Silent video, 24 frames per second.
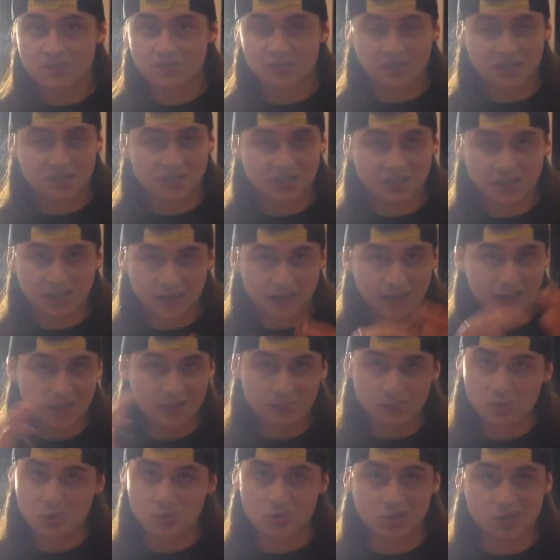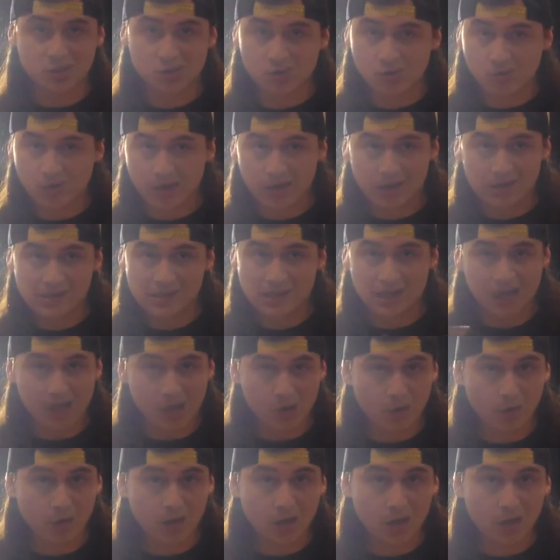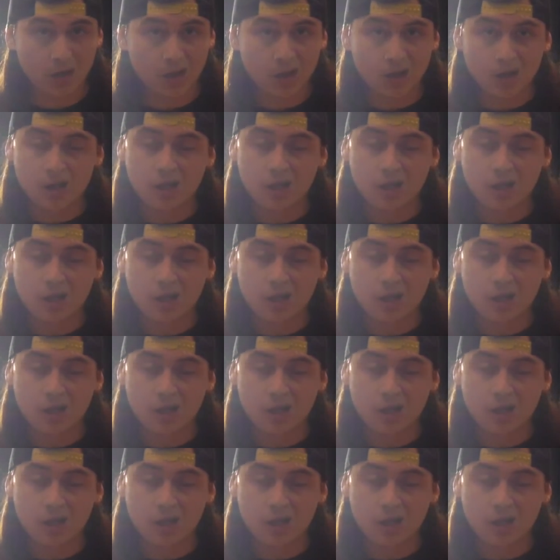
because you're going to end up using two hands anyway.